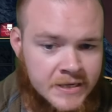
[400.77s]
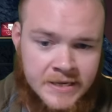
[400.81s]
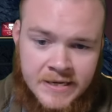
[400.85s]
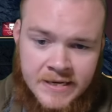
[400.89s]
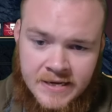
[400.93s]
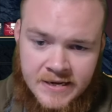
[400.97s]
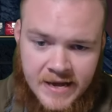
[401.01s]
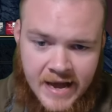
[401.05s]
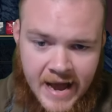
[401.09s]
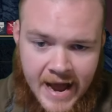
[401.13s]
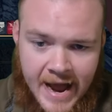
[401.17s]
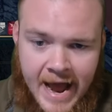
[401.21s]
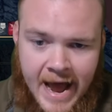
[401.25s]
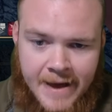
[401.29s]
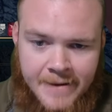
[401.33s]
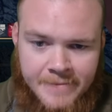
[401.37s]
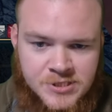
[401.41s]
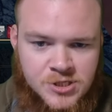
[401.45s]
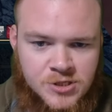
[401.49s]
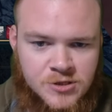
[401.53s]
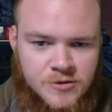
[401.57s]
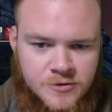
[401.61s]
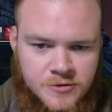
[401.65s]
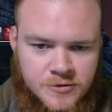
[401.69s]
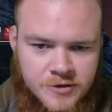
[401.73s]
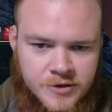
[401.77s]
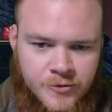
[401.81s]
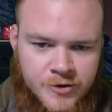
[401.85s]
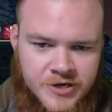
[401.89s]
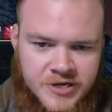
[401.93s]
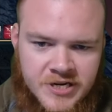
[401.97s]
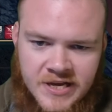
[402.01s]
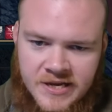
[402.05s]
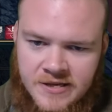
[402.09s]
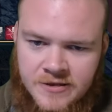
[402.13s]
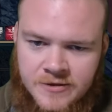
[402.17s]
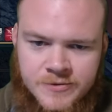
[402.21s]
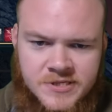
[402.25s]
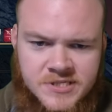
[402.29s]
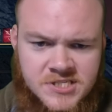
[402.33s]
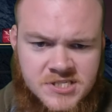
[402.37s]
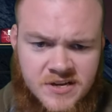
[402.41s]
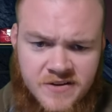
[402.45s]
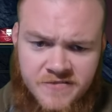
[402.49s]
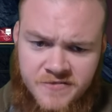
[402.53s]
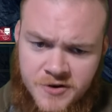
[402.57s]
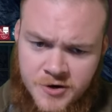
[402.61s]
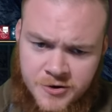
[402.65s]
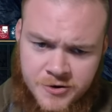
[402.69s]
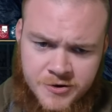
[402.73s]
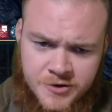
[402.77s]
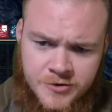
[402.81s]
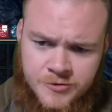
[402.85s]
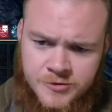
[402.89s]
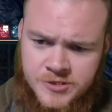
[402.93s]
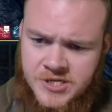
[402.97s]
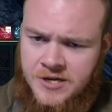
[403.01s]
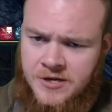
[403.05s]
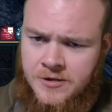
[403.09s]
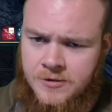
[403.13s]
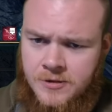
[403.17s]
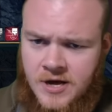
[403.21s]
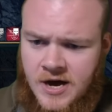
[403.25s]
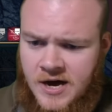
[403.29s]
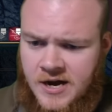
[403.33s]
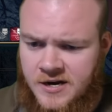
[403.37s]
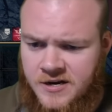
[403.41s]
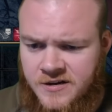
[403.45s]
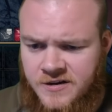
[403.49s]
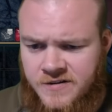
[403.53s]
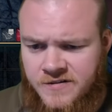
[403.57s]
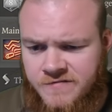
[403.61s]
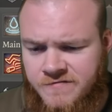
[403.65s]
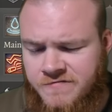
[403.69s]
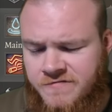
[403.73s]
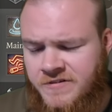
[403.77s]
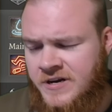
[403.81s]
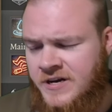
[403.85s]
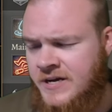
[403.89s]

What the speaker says: Absolutely ridiculous. If you're using a lot of,